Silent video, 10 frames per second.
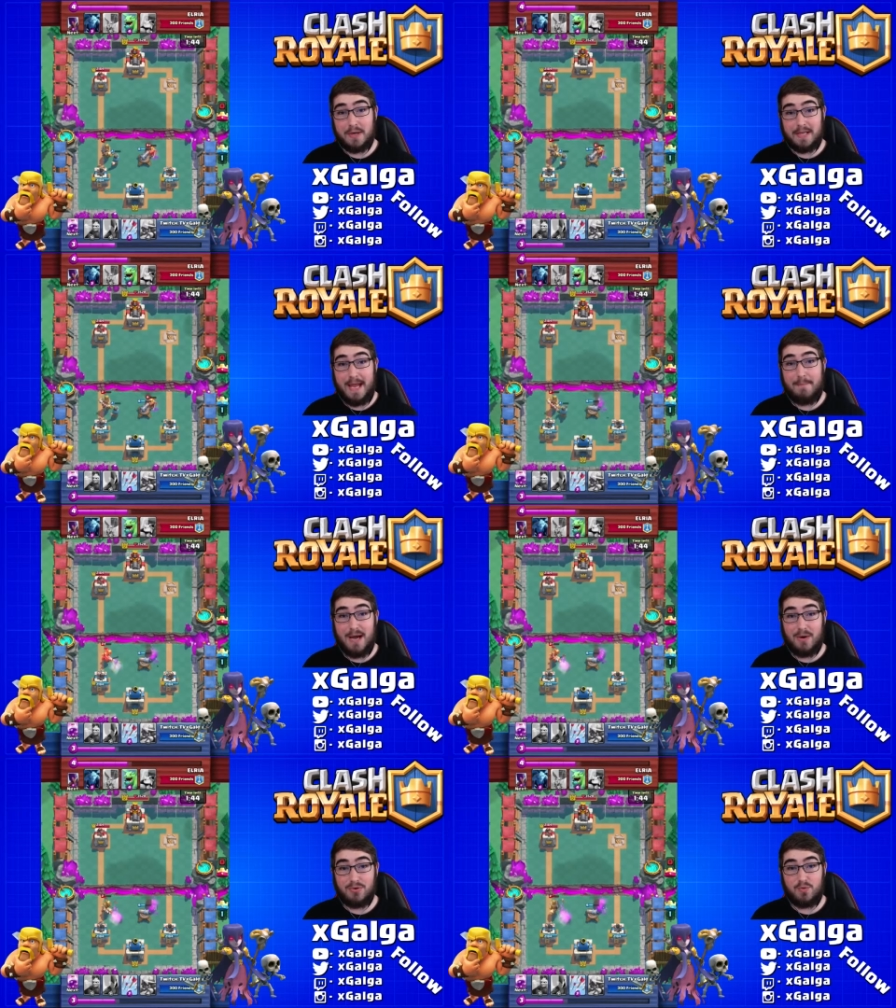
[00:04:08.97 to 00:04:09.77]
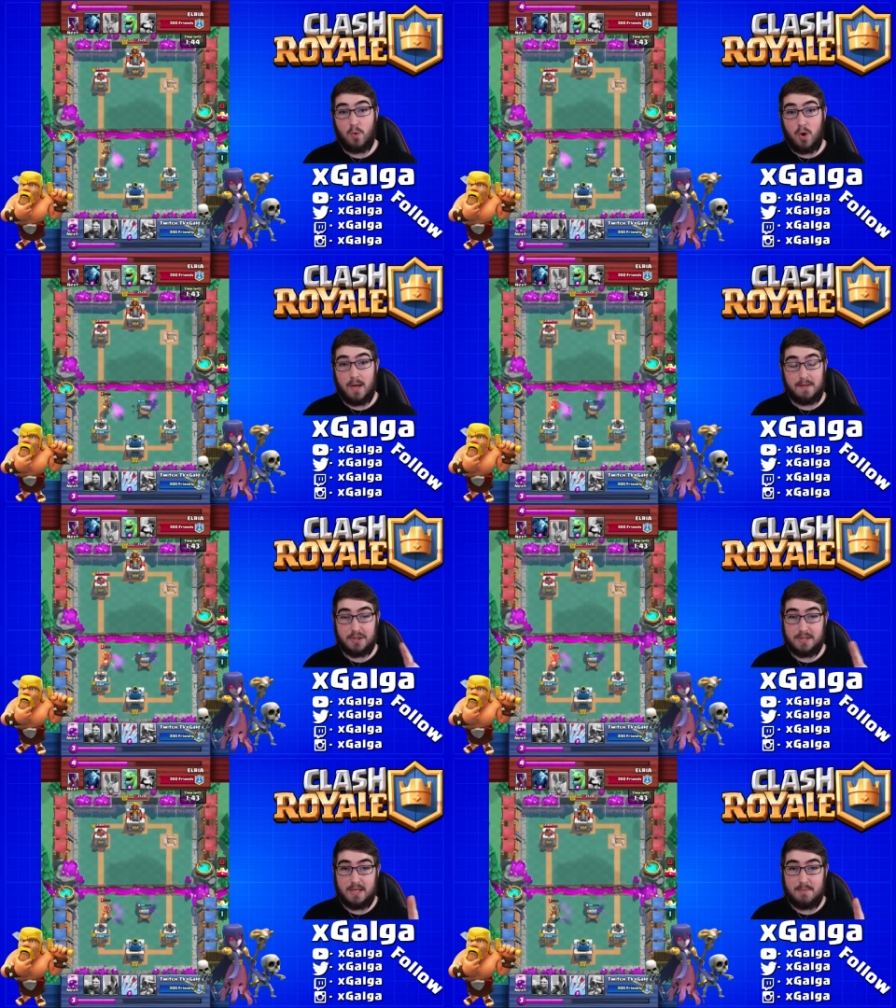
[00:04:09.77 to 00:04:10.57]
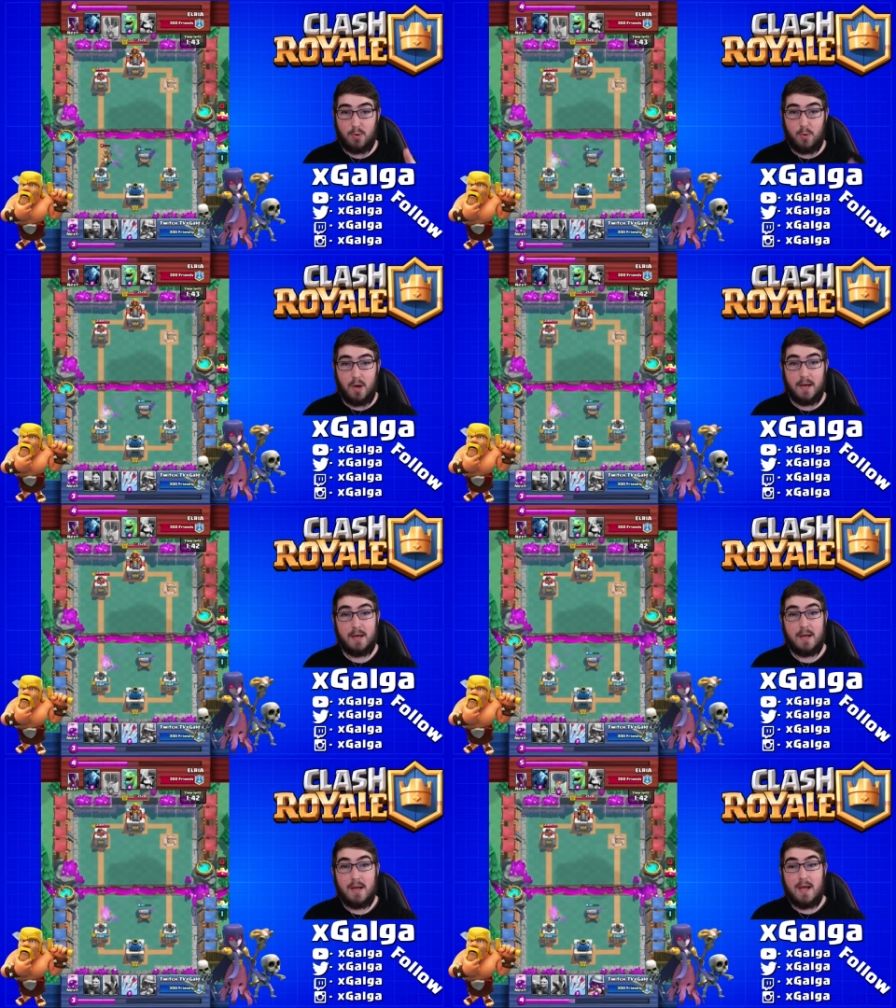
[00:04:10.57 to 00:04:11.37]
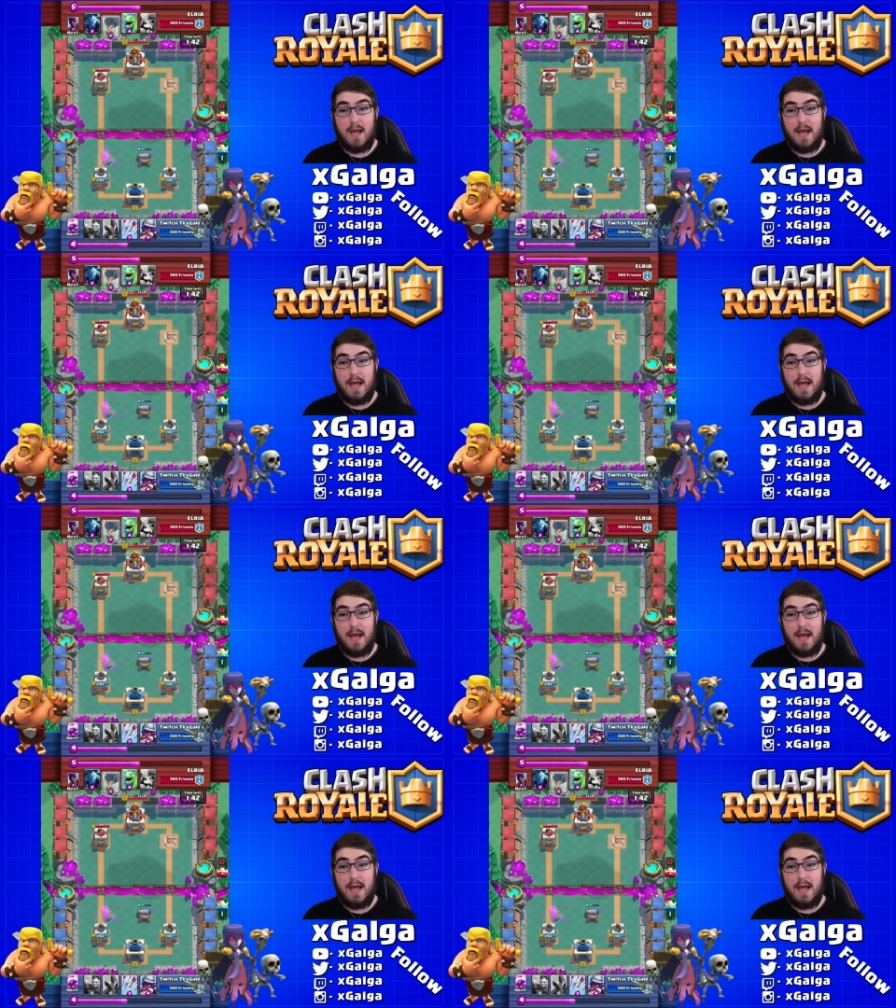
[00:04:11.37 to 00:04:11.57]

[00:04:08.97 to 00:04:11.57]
or Game Battles 1, just the number 1,